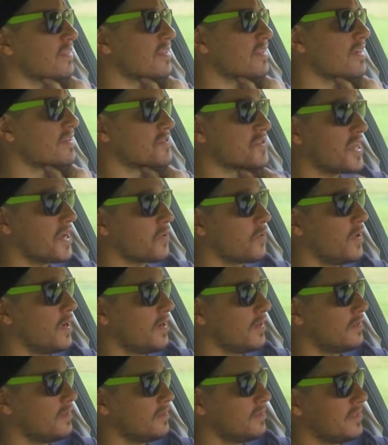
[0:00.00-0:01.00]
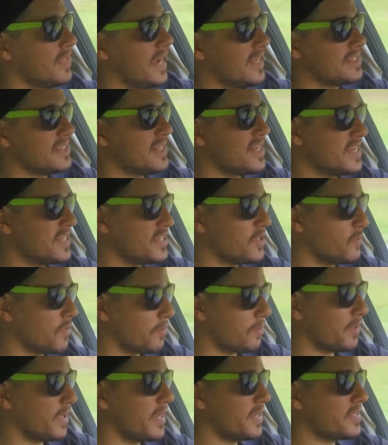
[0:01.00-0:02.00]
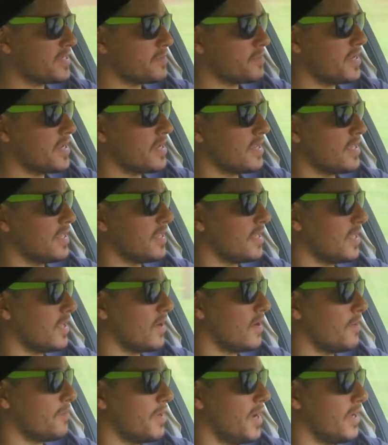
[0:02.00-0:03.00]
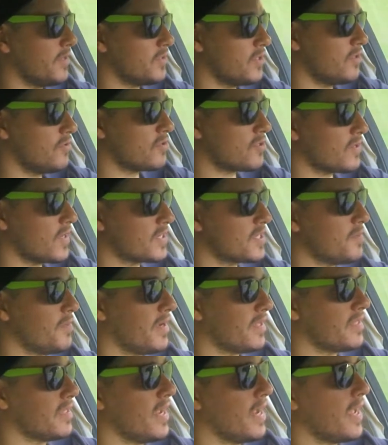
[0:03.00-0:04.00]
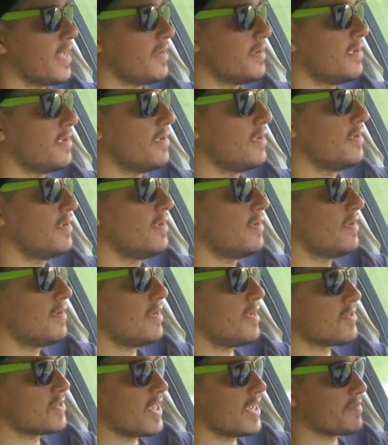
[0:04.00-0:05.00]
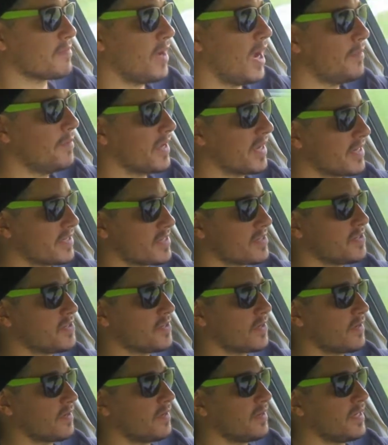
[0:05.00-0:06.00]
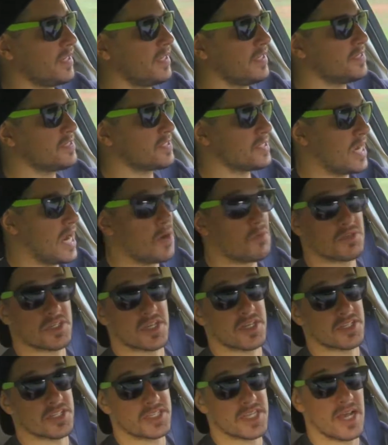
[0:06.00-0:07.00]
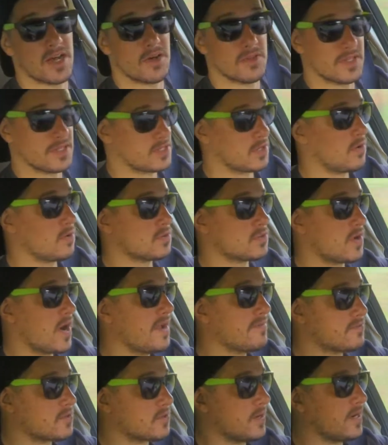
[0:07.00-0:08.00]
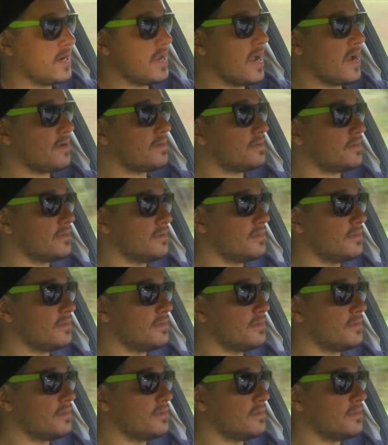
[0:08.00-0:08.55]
was like, well, that's an easy replacement. I'm not too stressed about that. I was like, my biggest concern is I was going to sell this whole drivetrain out